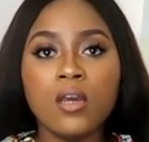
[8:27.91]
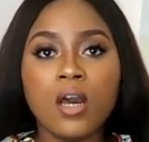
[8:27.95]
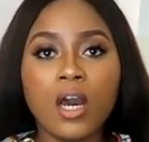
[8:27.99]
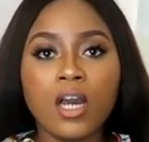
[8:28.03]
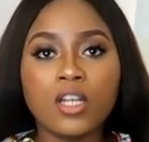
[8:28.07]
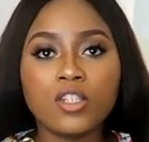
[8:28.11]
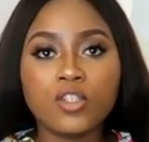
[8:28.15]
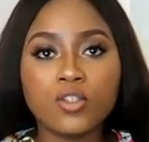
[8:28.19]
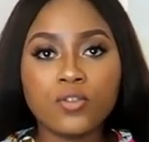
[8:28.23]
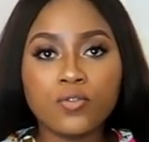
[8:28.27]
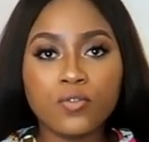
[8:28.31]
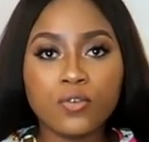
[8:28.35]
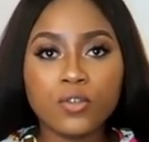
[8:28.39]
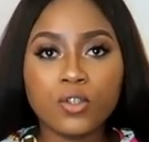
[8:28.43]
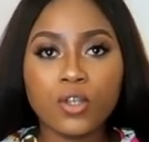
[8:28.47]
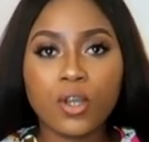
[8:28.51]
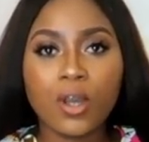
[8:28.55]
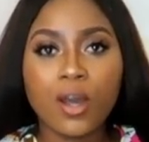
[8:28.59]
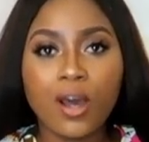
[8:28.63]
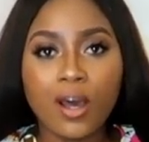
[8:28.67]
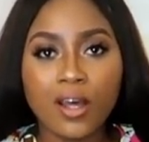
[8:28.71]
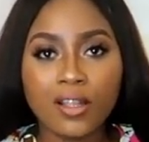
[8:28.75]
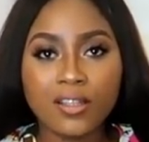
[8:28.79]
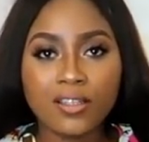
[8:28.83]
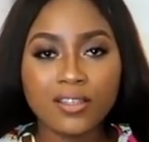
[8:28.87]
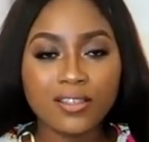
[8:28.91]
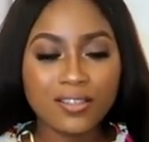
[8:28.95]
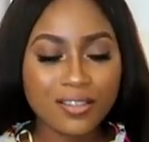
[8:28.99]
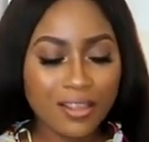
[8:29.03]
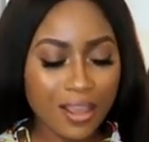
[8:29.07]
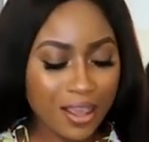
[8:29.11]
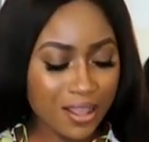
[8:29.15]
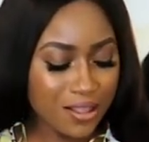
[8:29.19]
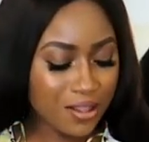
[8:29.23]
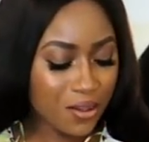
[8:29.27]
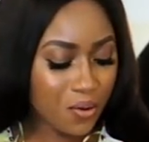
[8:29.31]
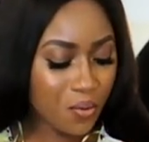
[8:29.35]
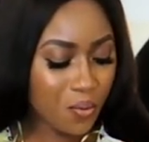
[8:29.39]
I just thought the colours
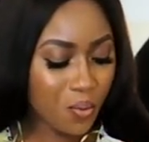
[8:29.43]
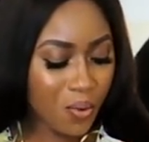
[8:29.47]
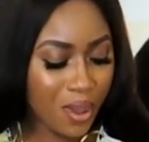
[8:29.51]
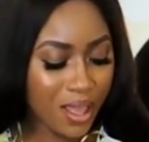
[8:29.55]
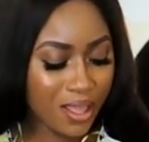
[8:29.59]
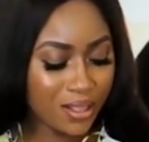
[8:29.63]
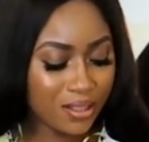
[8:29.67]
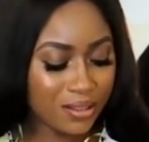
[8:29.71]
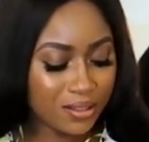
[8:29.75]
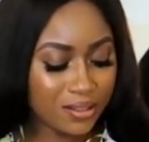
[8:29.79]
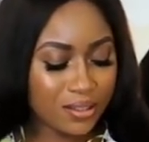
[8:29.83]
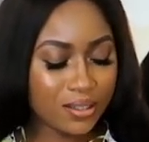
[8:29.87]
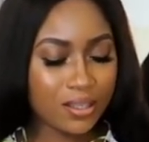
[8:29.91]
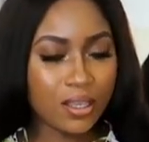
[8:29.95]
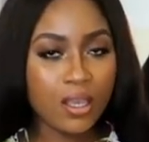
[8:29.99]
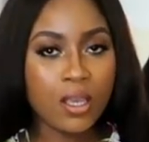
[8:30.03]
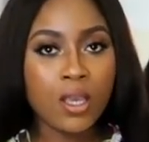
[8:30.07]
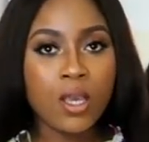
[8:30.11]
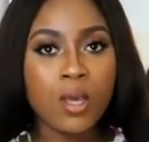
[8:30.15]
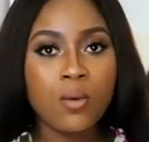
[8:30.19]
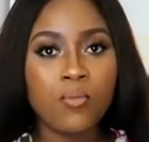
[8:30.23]
kind of went,